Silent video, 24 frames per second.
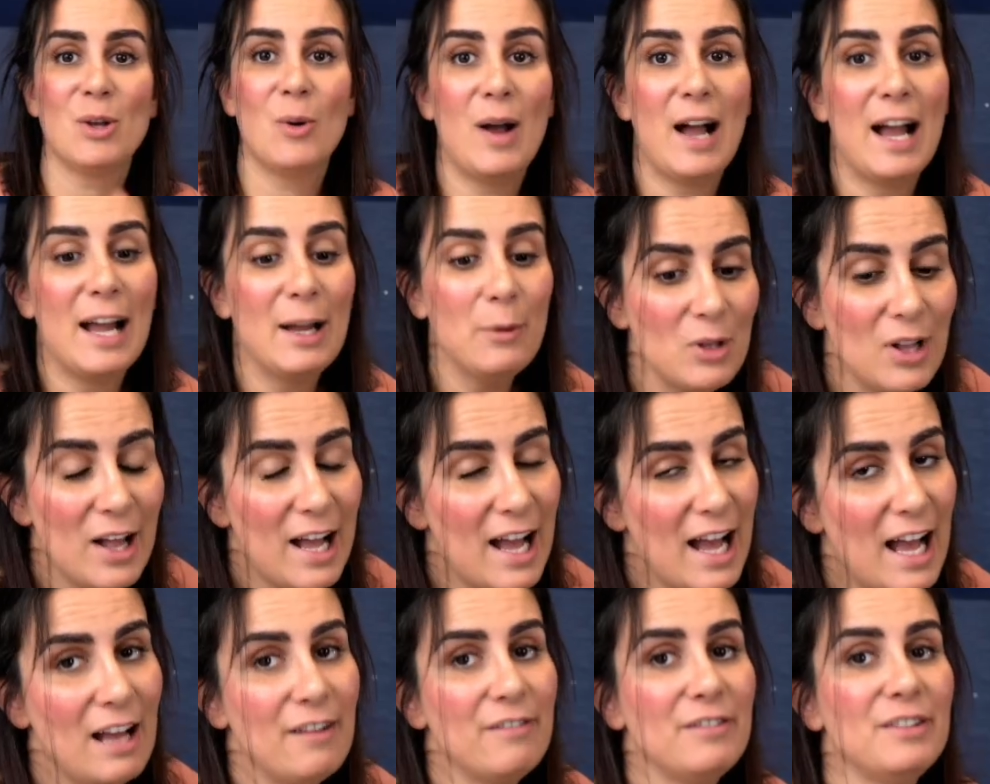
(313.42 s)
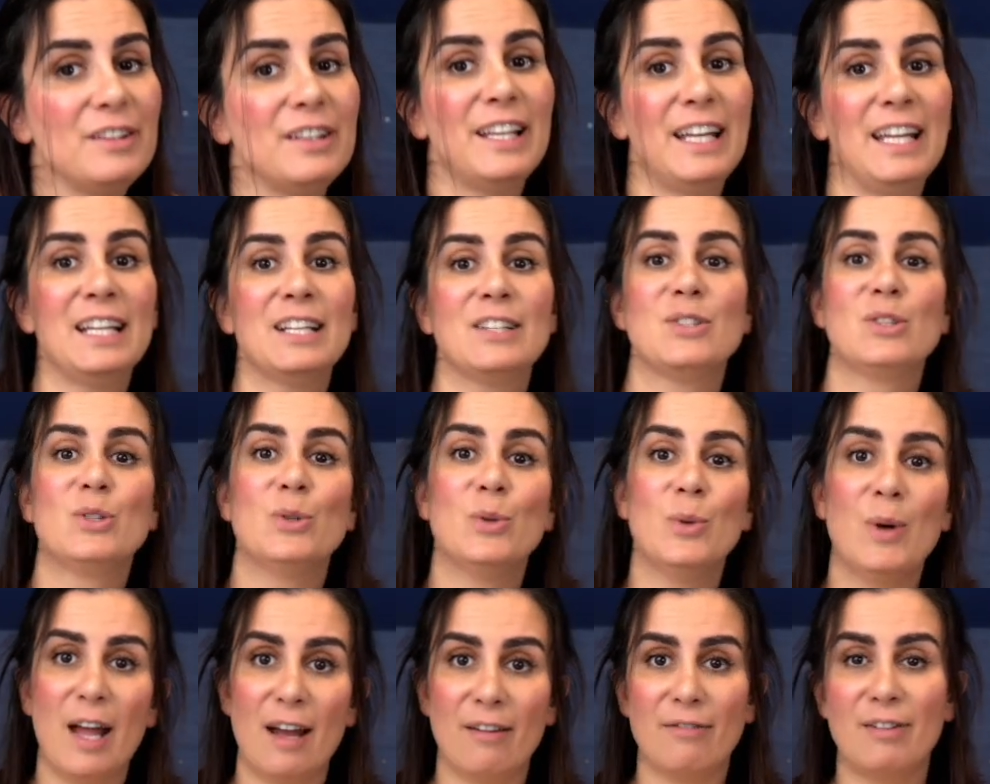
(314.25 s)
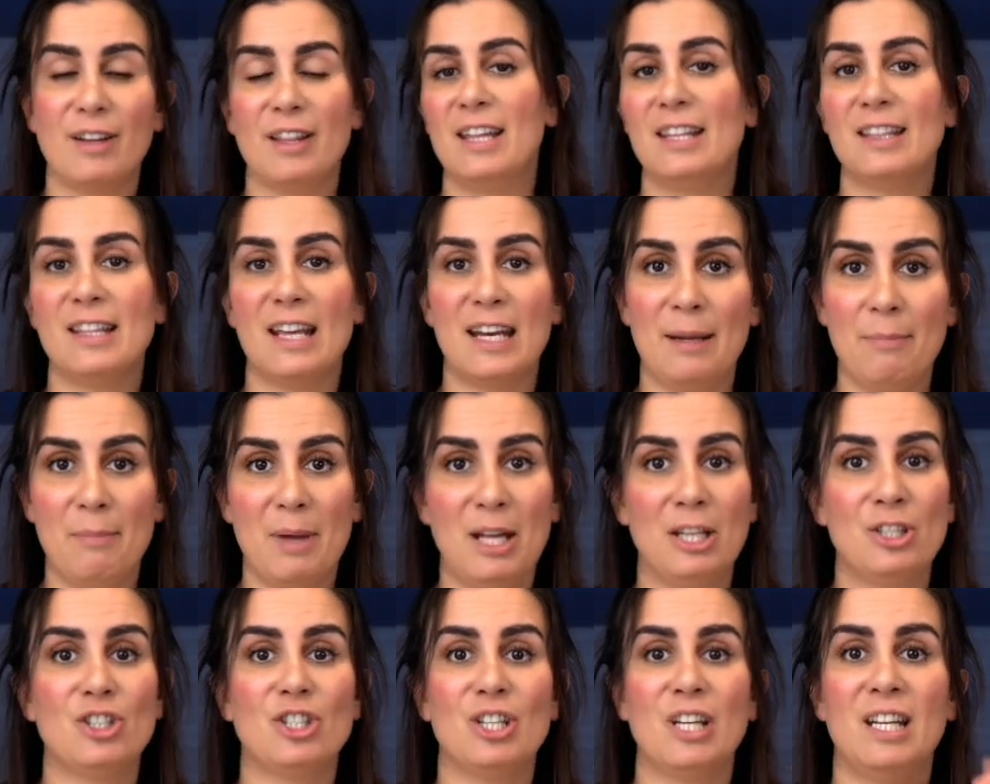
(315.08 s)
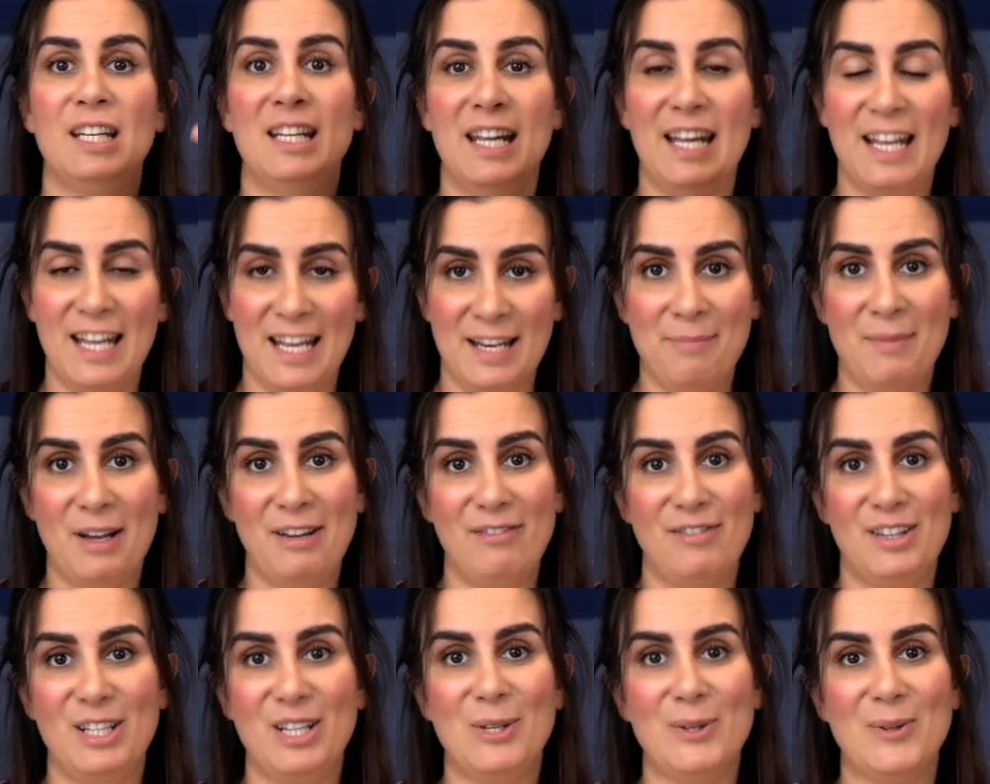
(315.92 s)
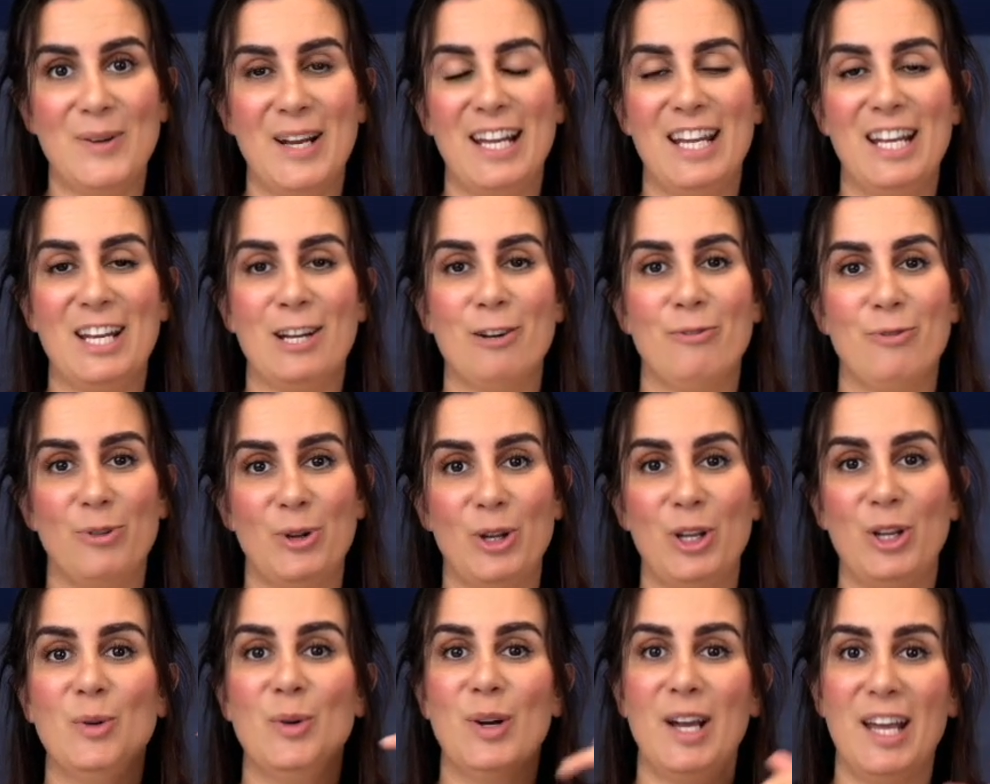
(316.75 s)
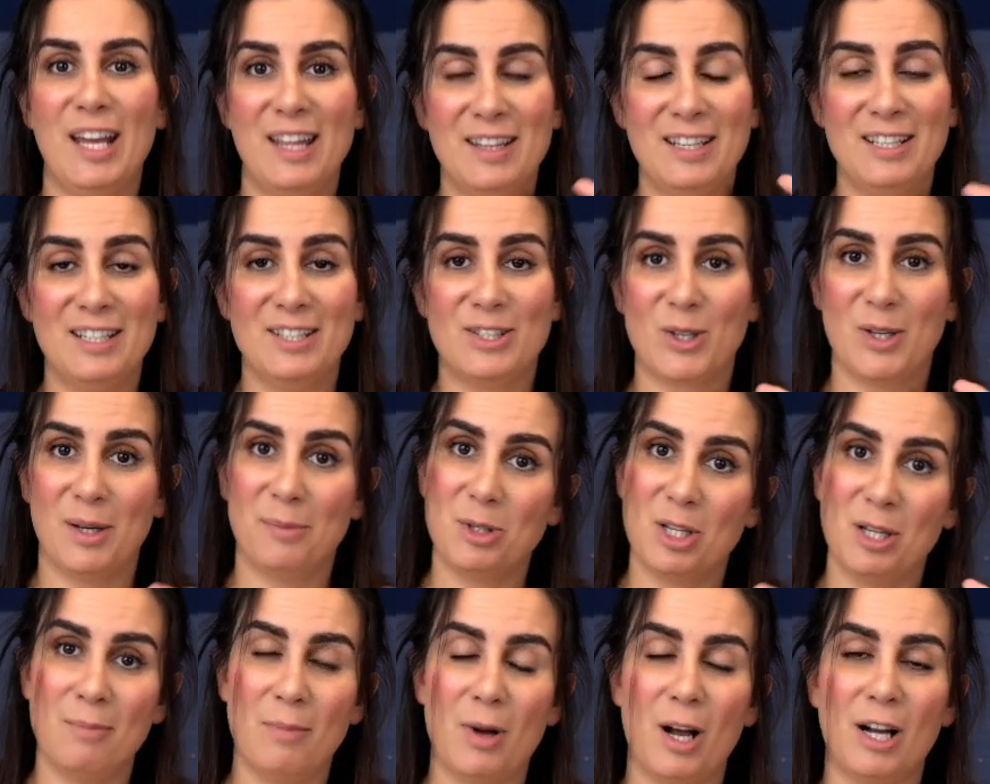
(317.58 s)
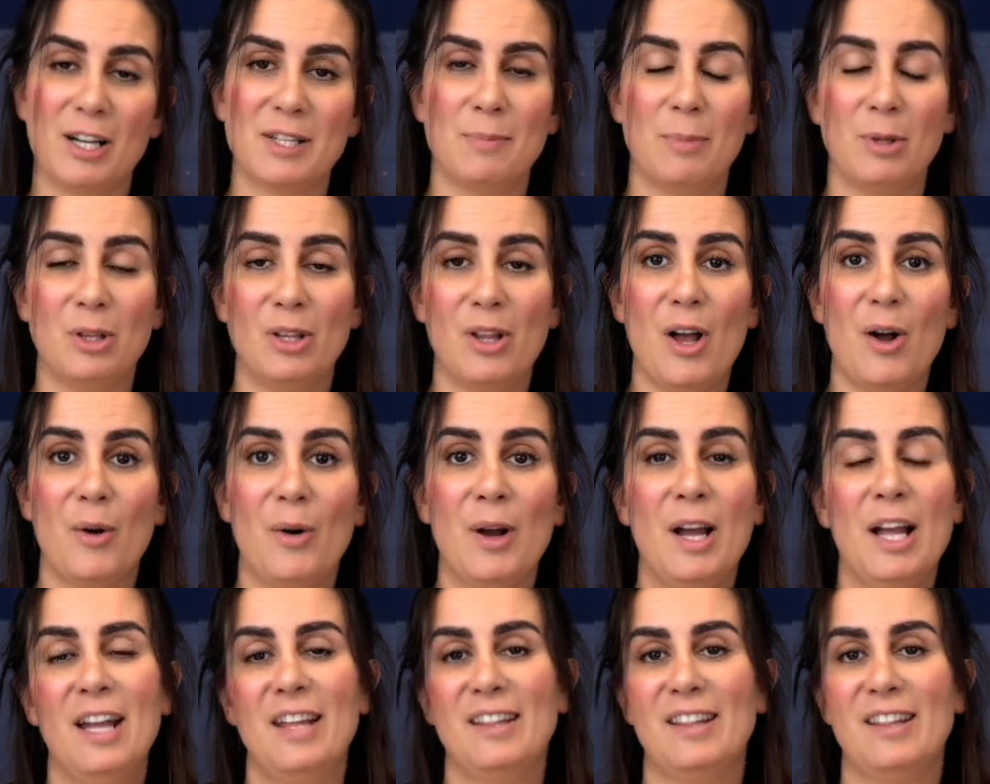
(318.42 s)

I will have links to everything that I mentioned in my video right here for you in the description box below.